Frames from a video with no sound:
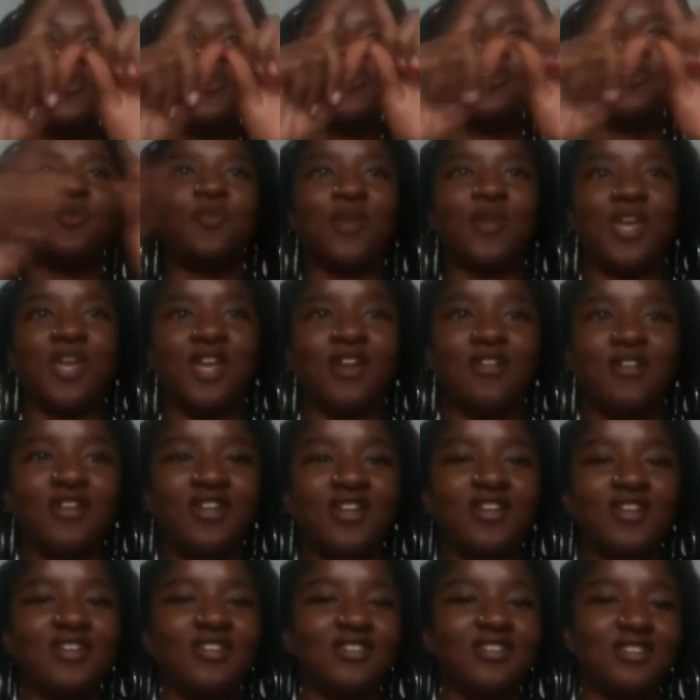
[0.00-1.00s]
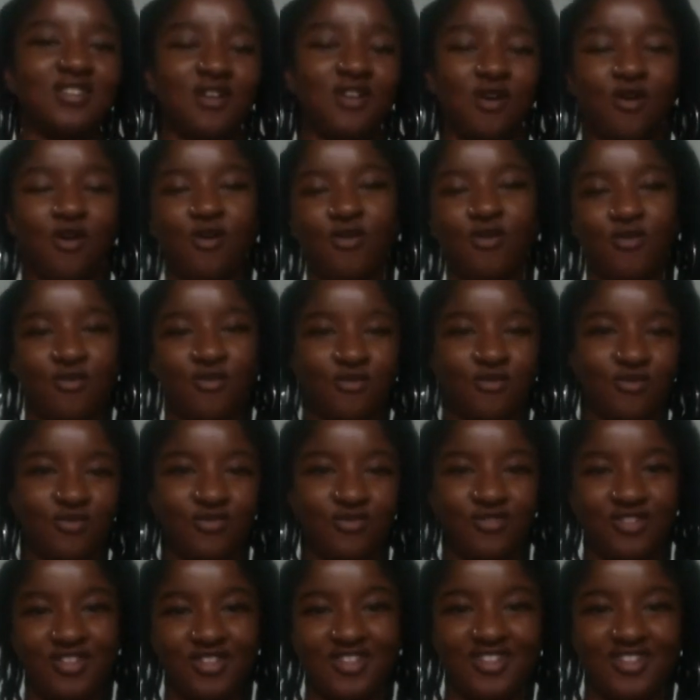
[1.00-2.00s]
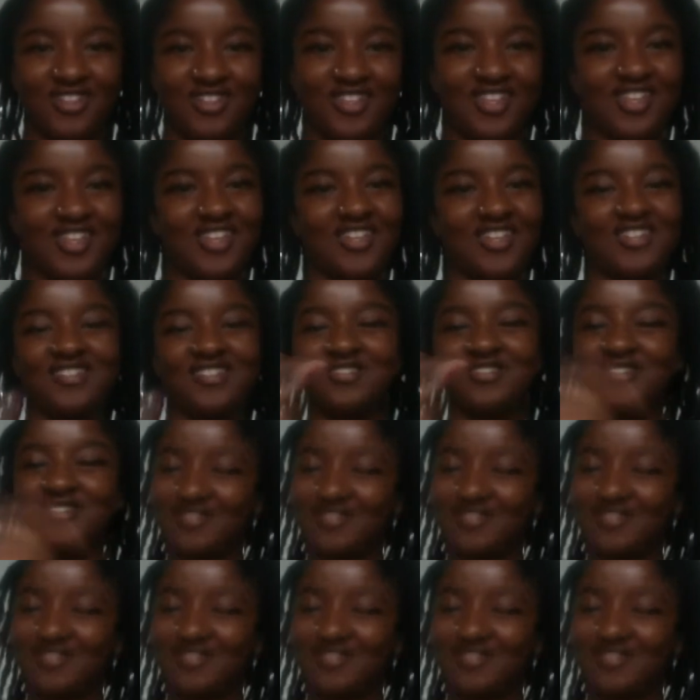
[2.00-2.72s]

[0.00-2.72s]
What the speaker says: repairing the whole. And